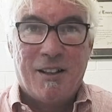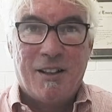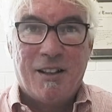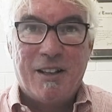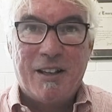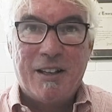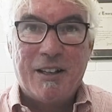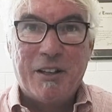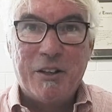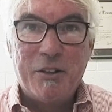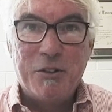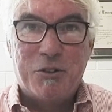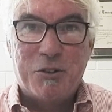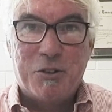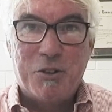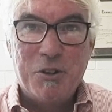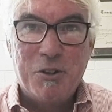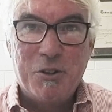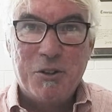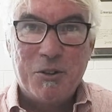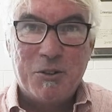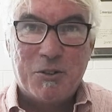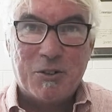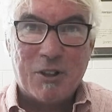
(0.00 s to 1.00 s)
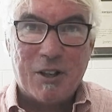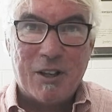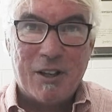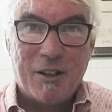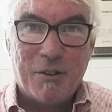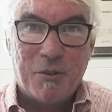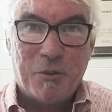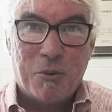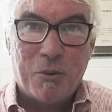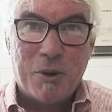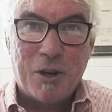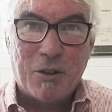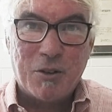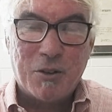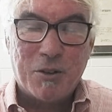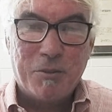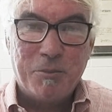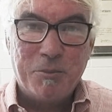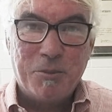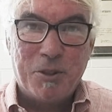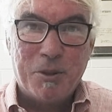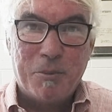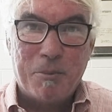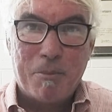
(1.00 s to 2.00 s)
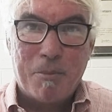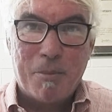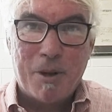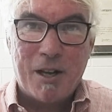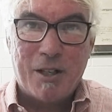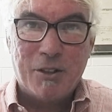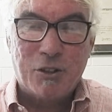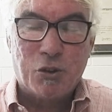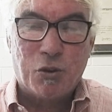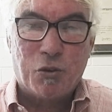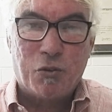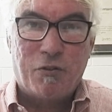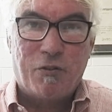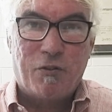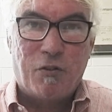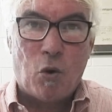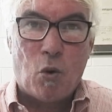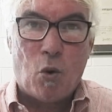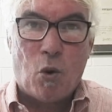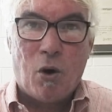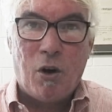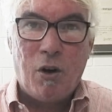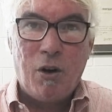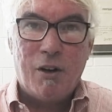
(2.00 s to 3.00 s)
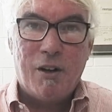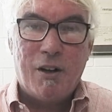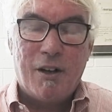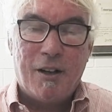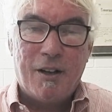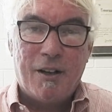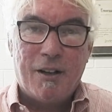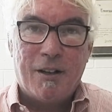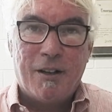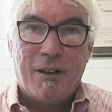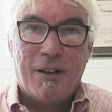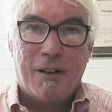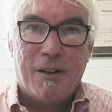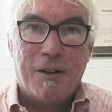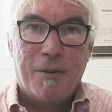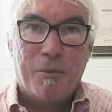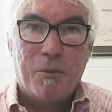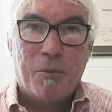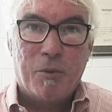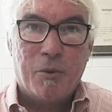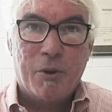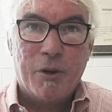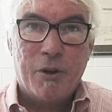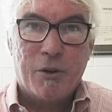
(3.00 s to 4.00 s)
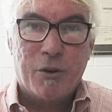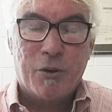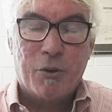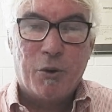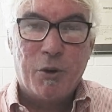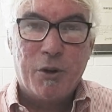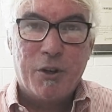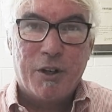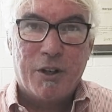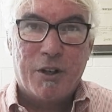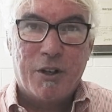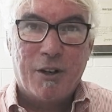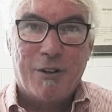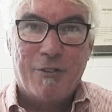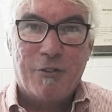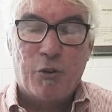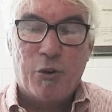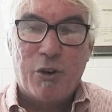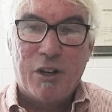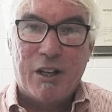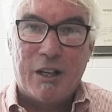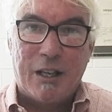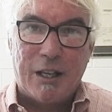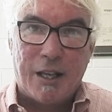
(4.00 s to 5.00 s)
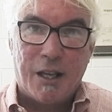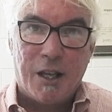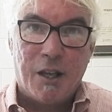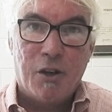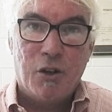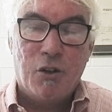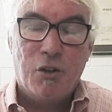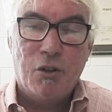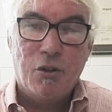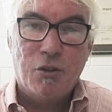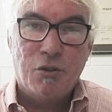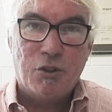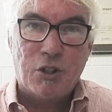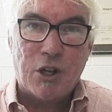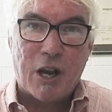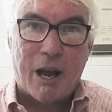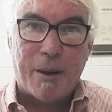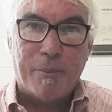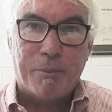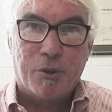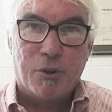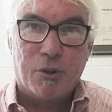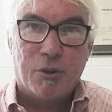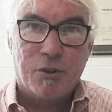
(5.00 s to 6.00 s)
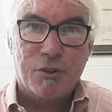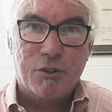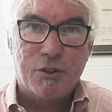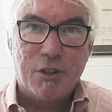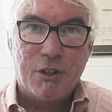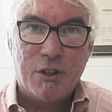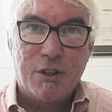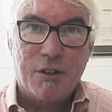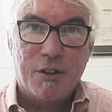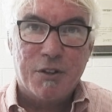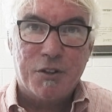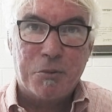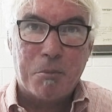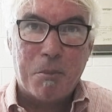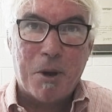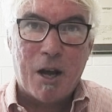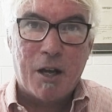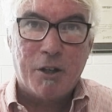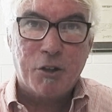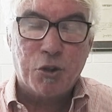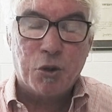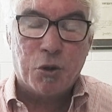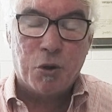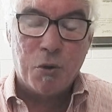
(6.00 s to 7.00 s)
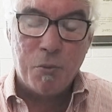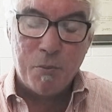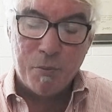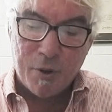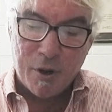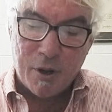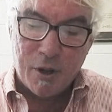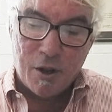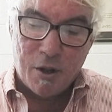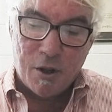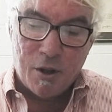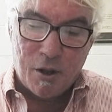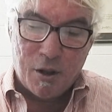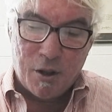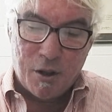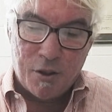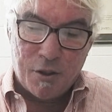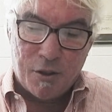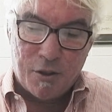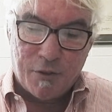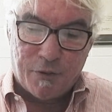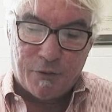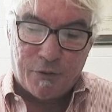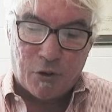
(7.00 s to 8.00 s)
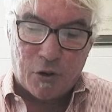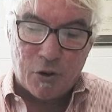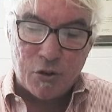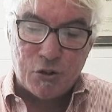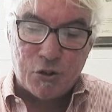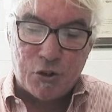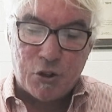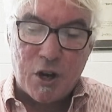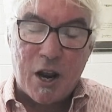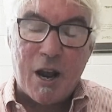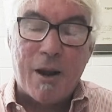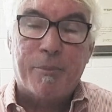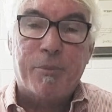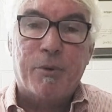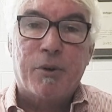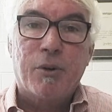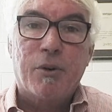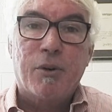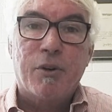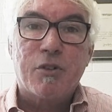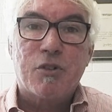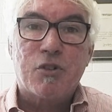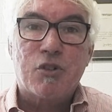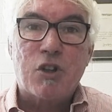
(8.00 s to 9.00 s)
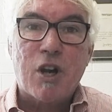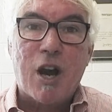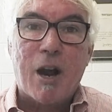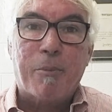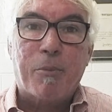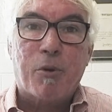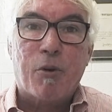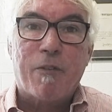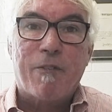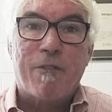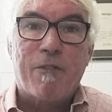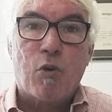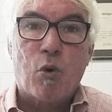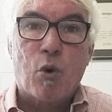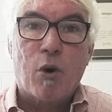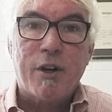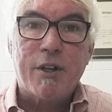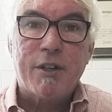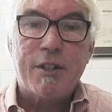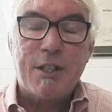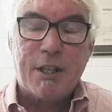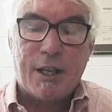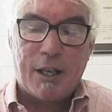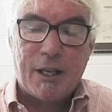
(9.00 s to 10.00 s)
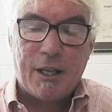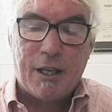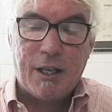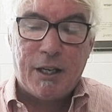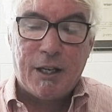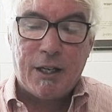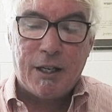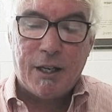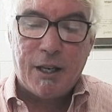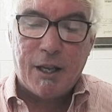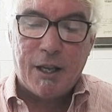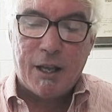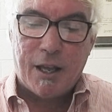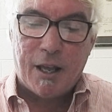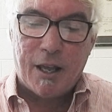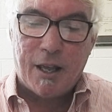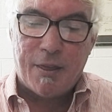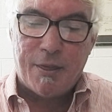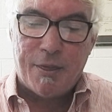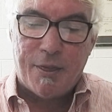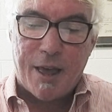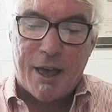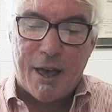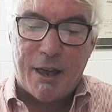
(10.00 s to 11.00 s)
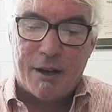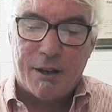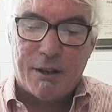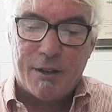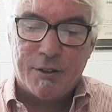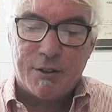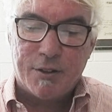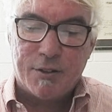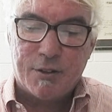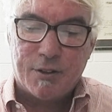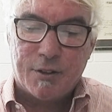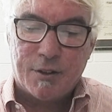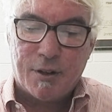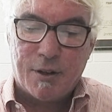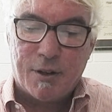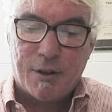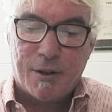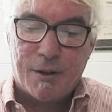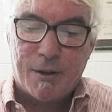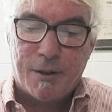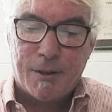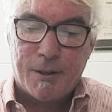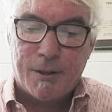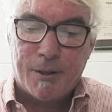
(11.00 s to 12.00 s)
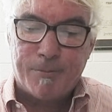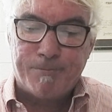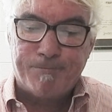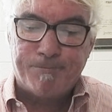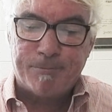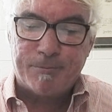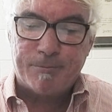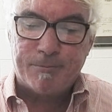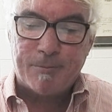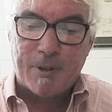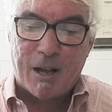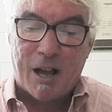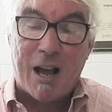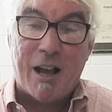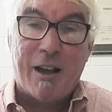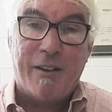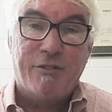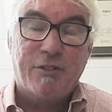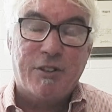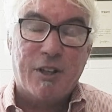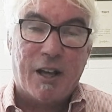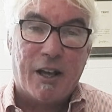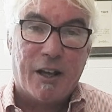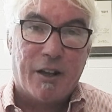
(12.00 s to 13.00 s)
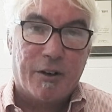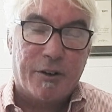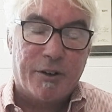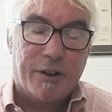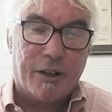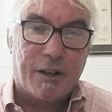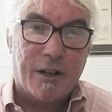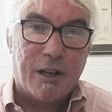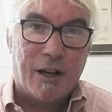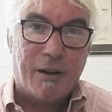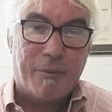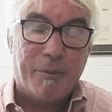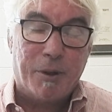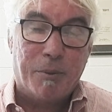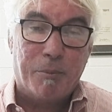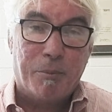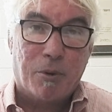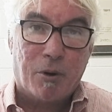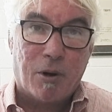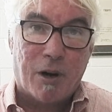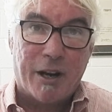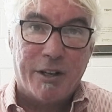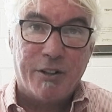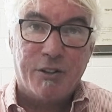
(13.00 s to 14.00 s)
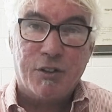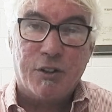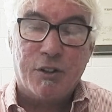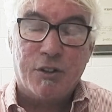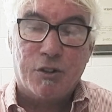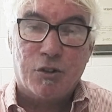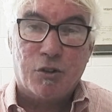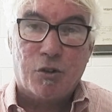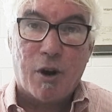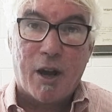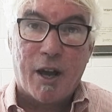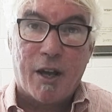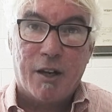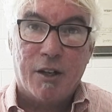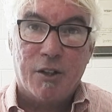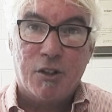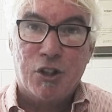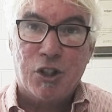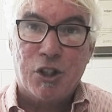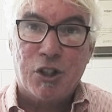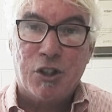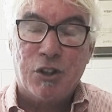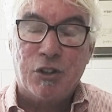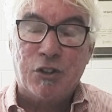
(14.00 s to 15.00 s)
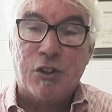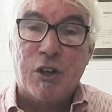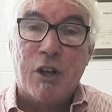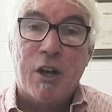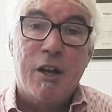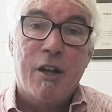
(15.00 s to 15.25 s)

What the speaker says: Hello students, welcome to Module 4. We are going to cover again 2 chapters in this module. The first chapter is chapter 14, and that is, I've titled it Common Pricing Strategies.